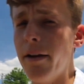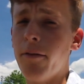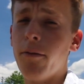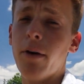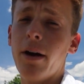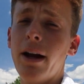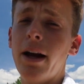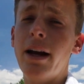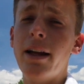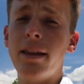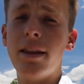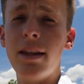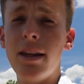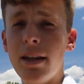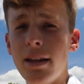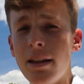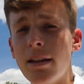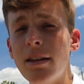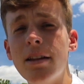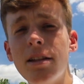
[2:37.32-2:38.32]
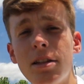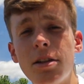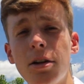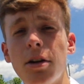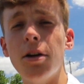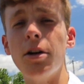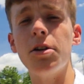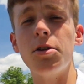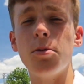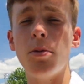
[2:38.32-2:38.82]
of why I think that this
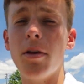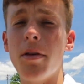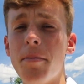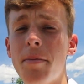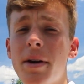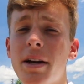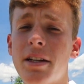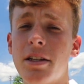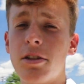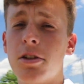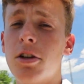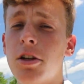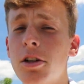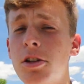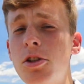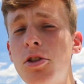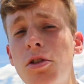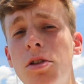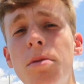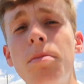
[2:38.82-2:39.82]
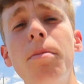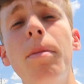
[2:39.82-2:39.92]
car is one of the best cars you can